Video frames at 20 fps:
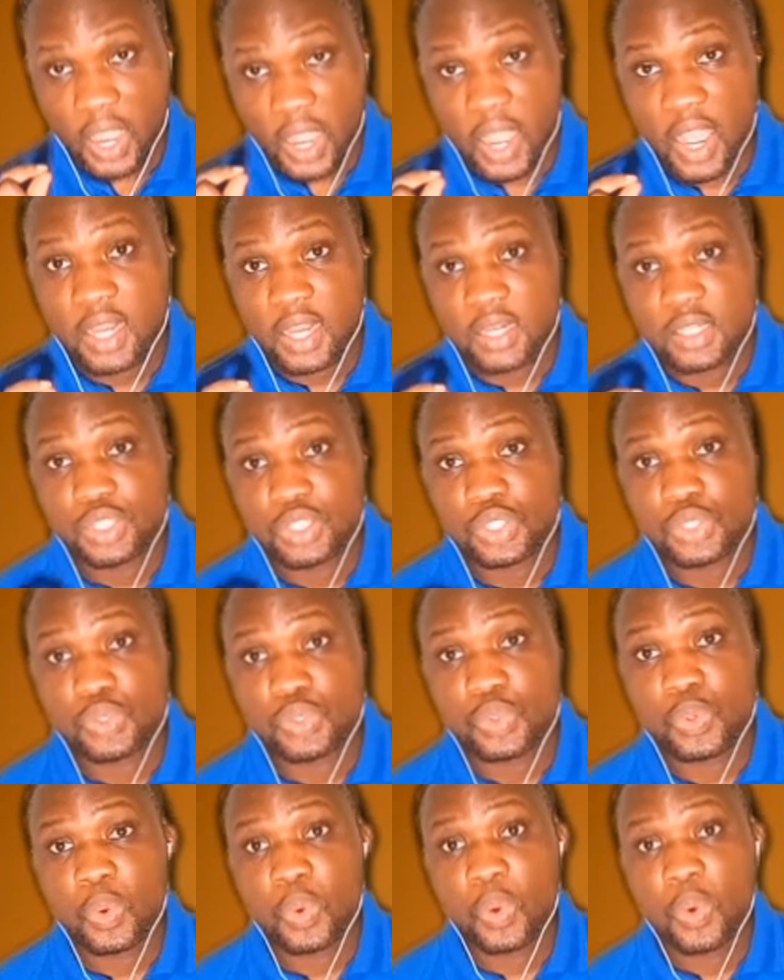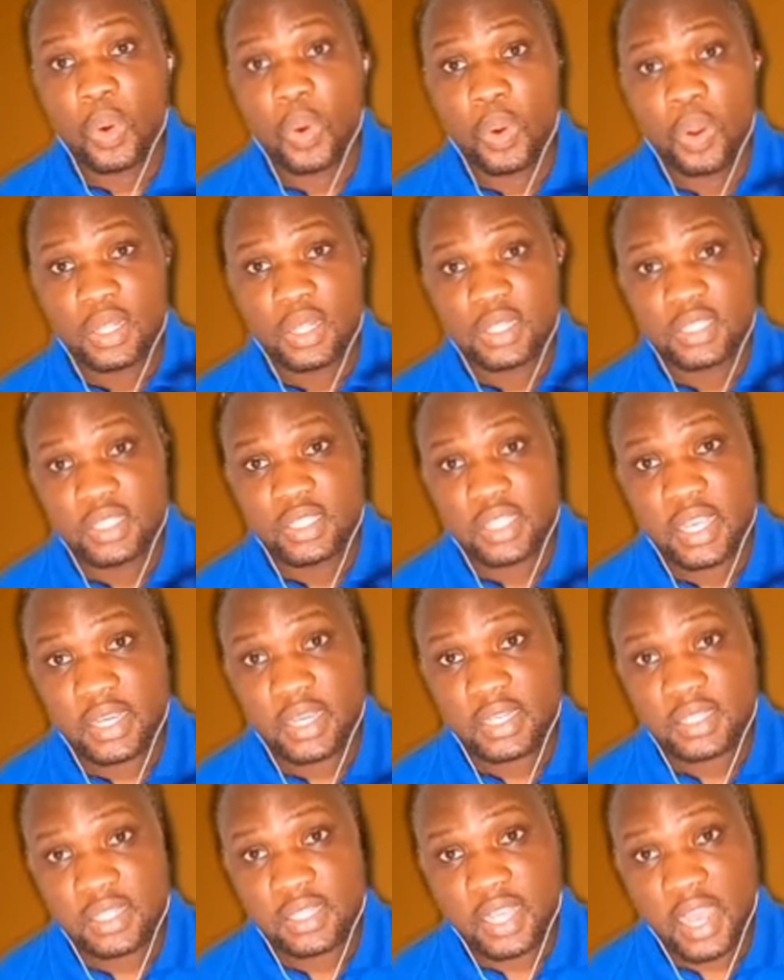and to
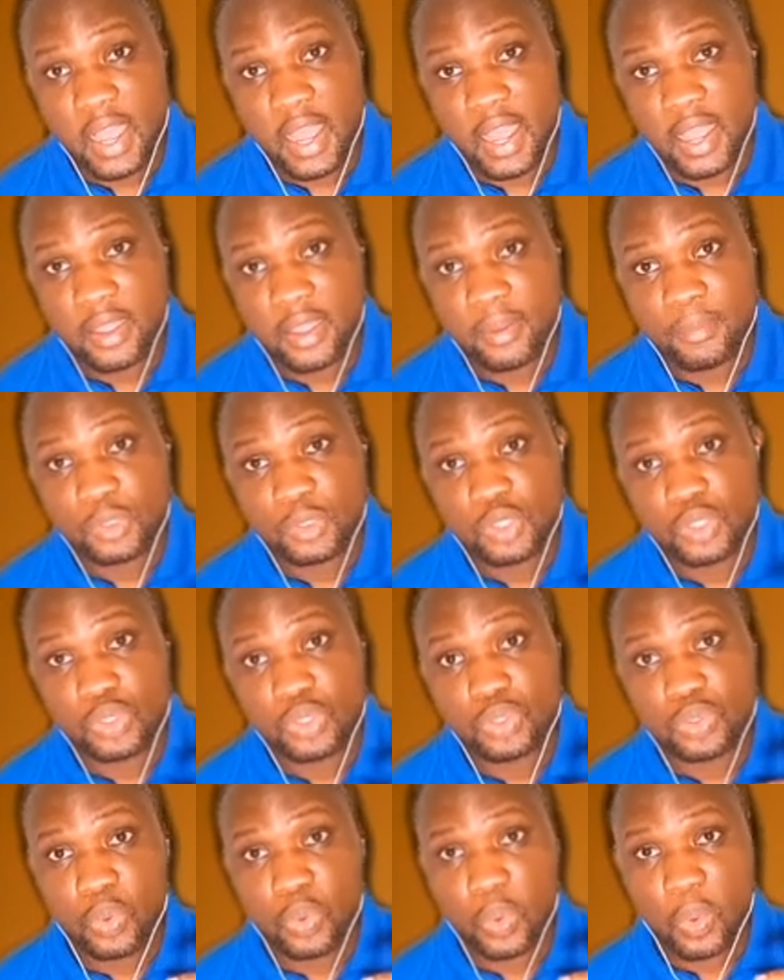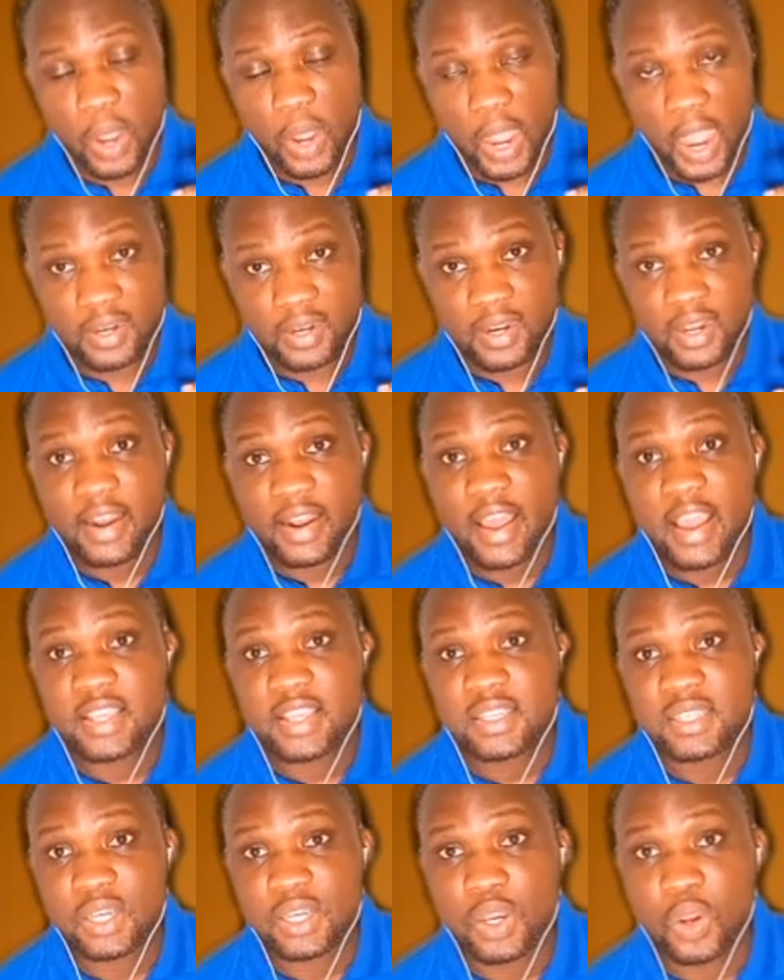take time to
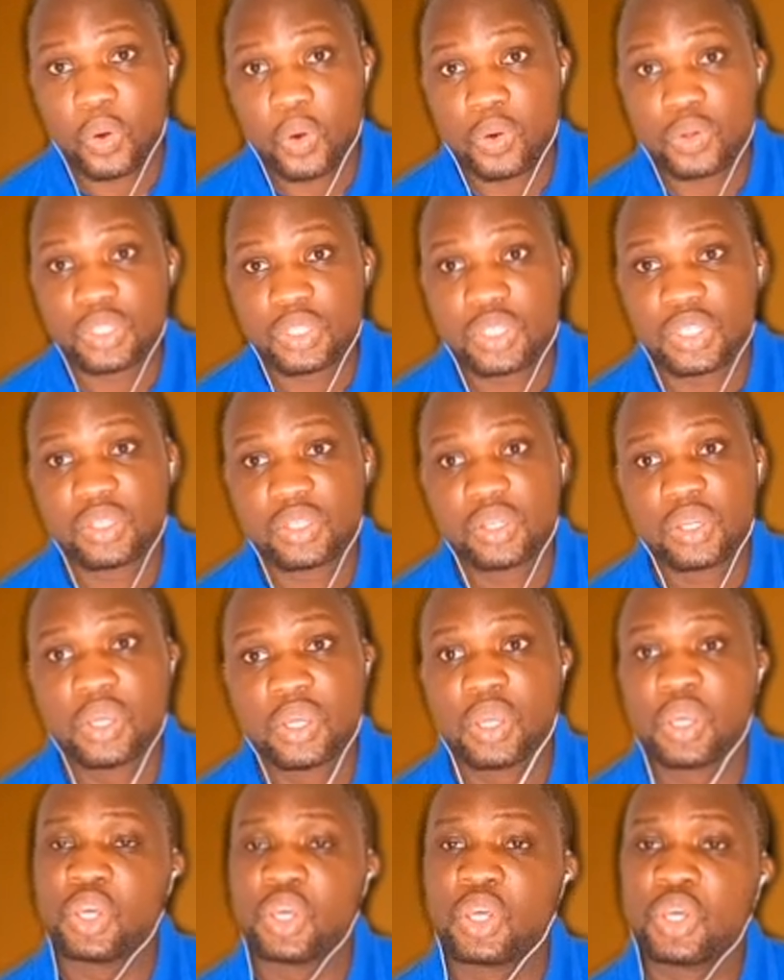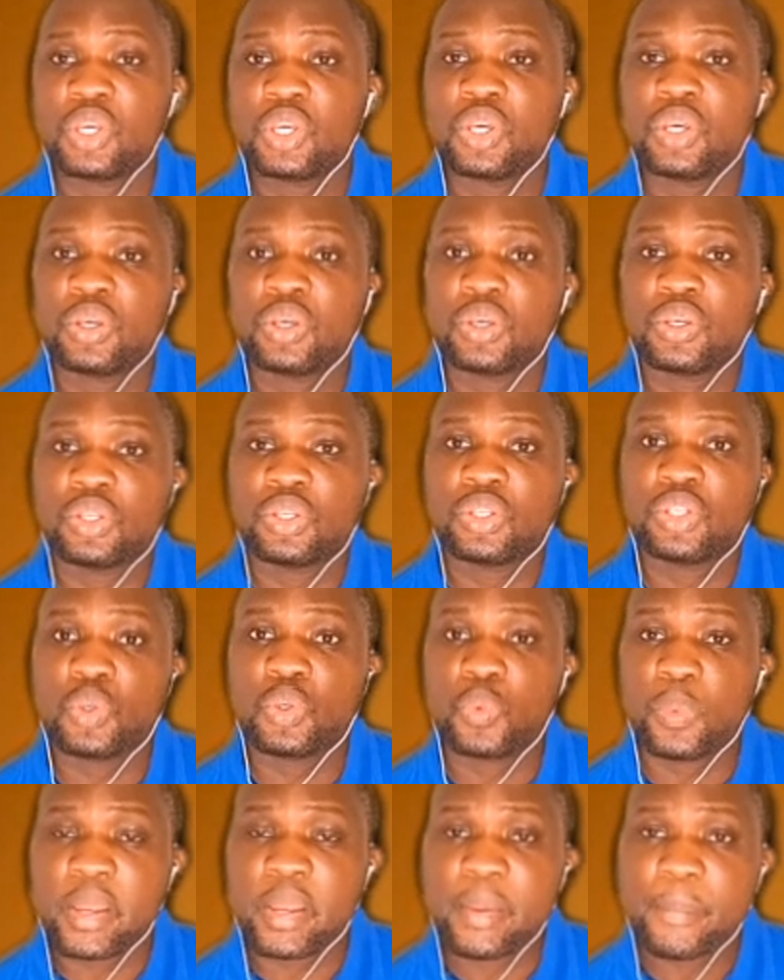analyze the chords, you
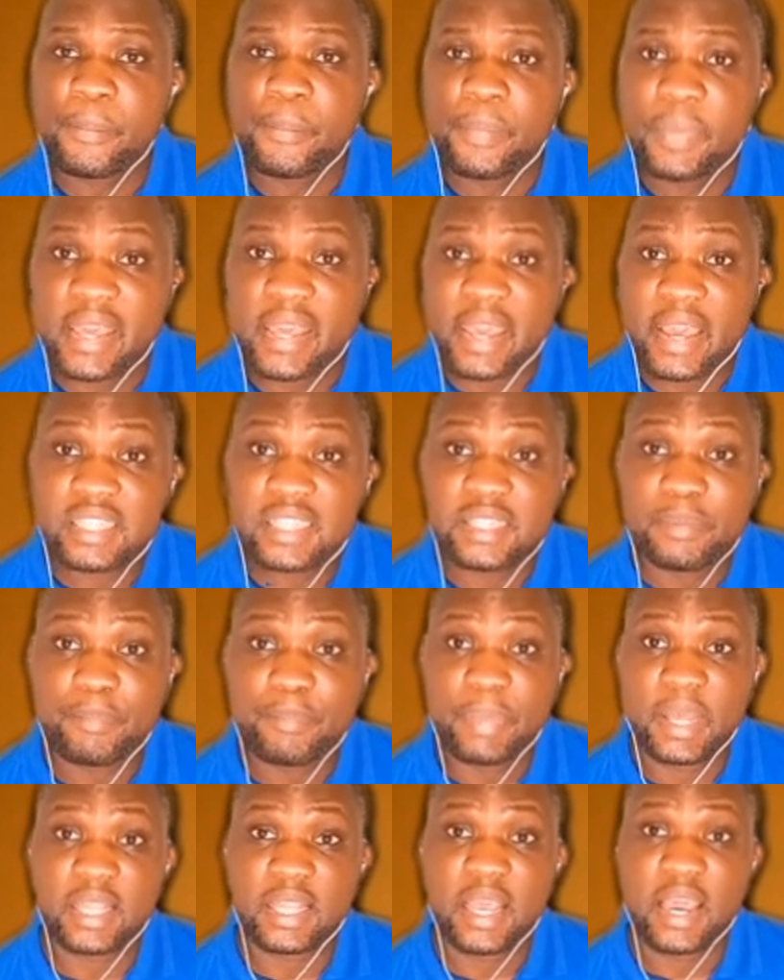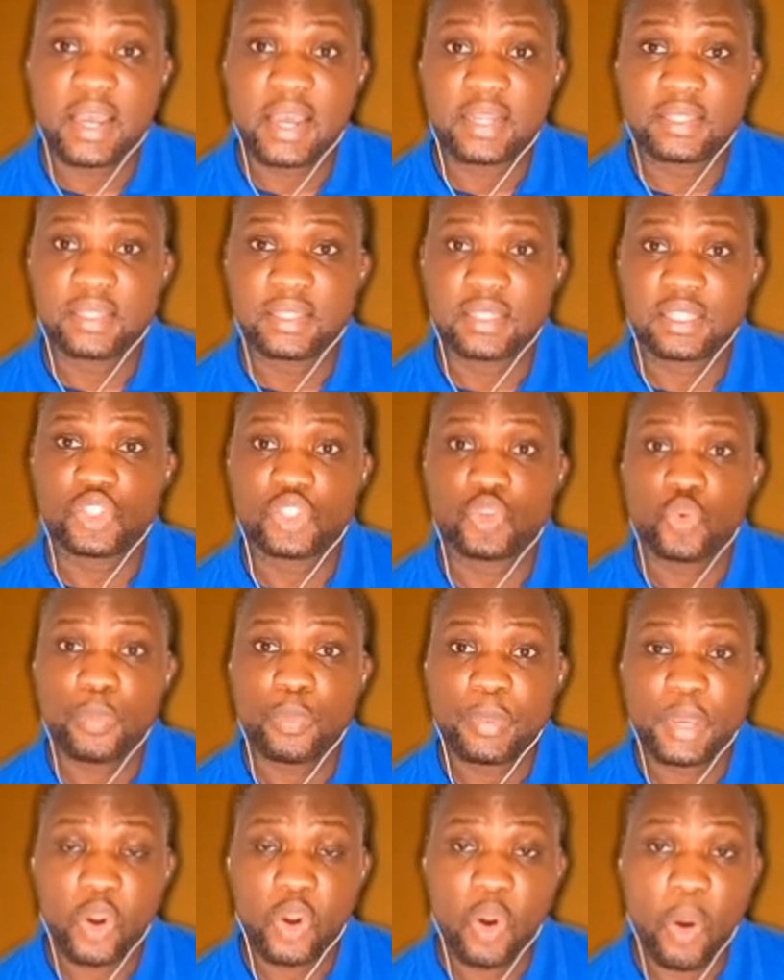will get better at it. You
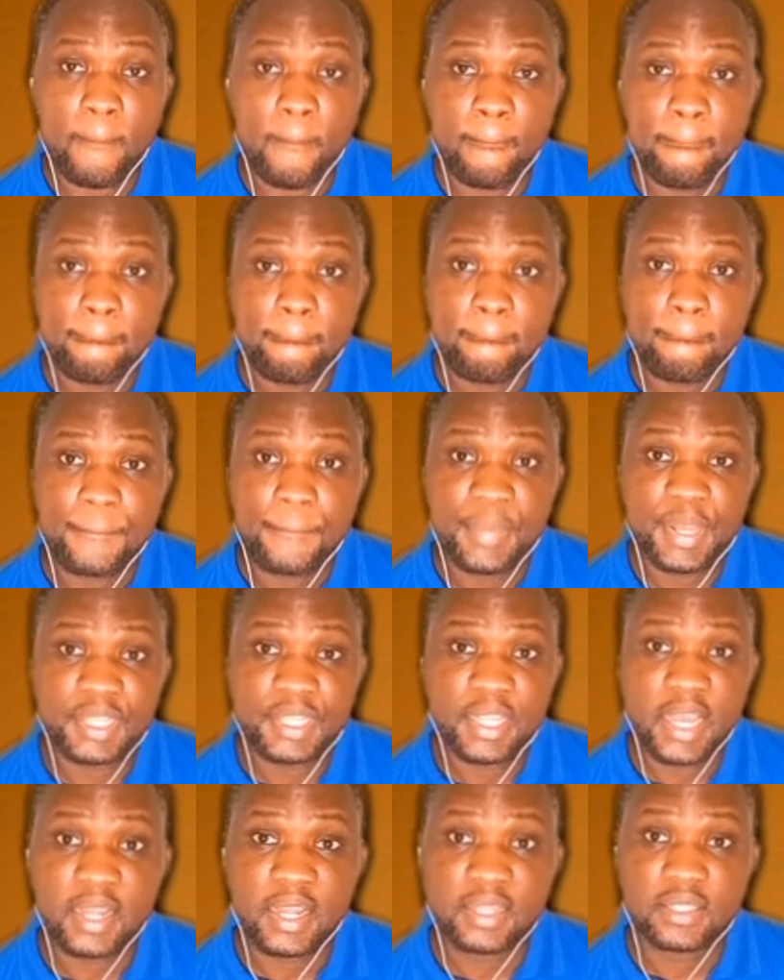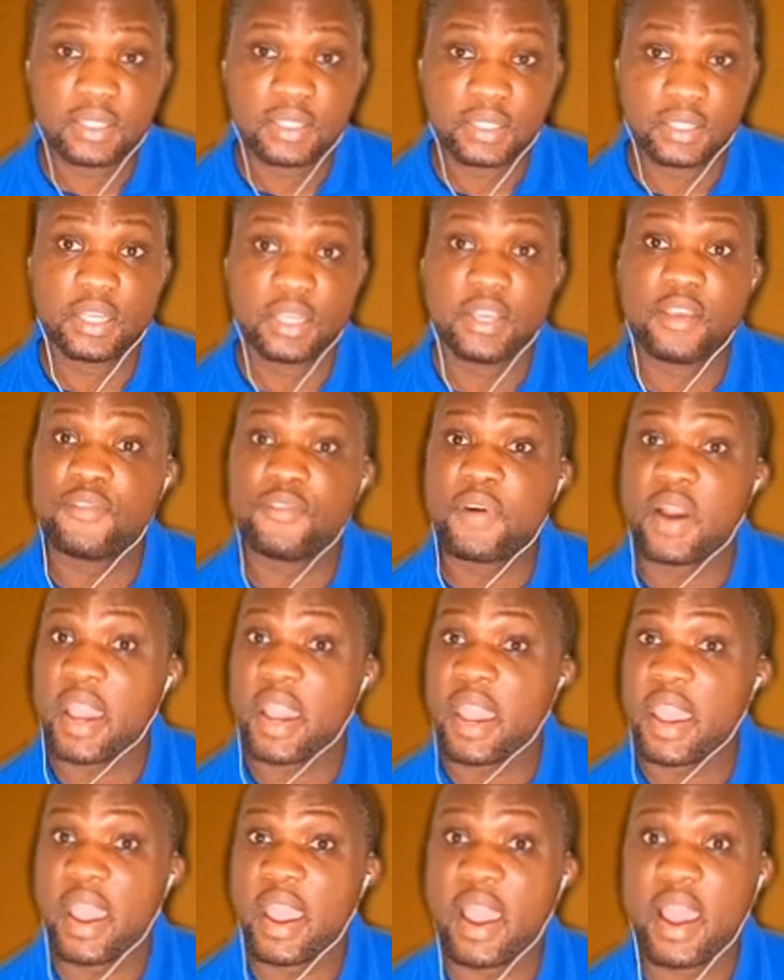become better at it. If
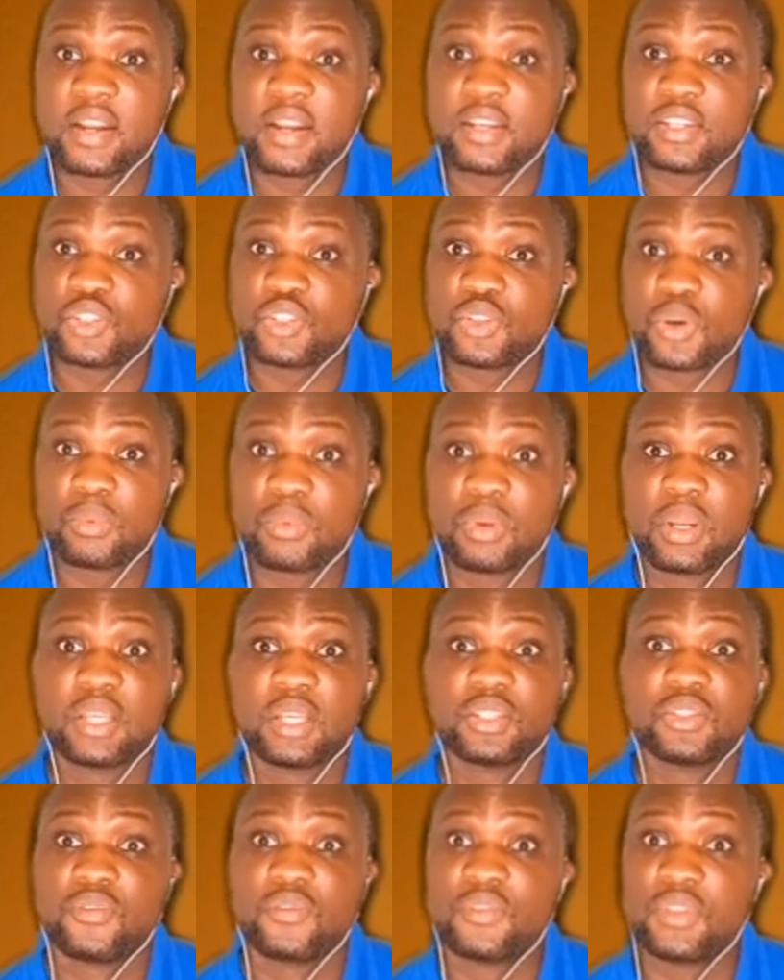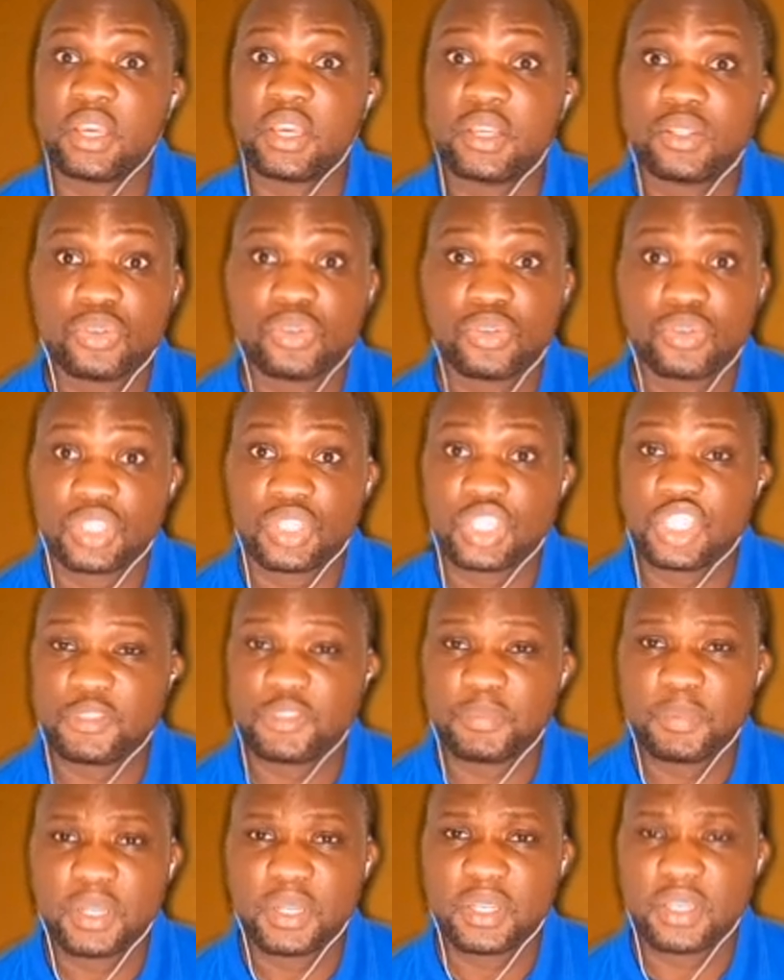I had someone as of then to
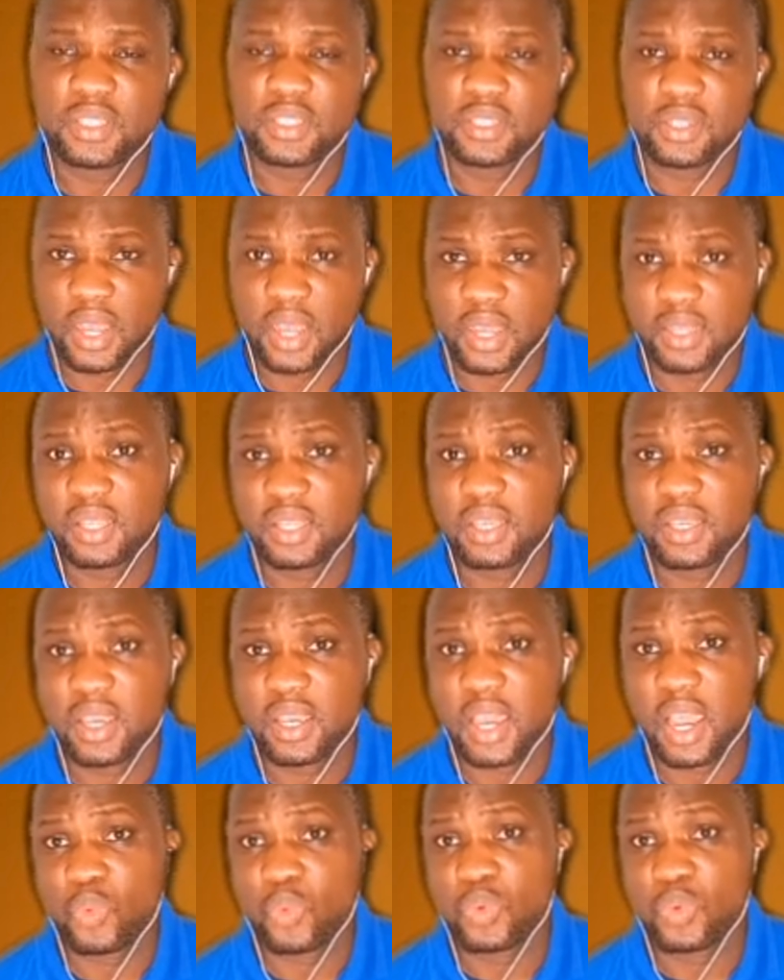teach me this, I think I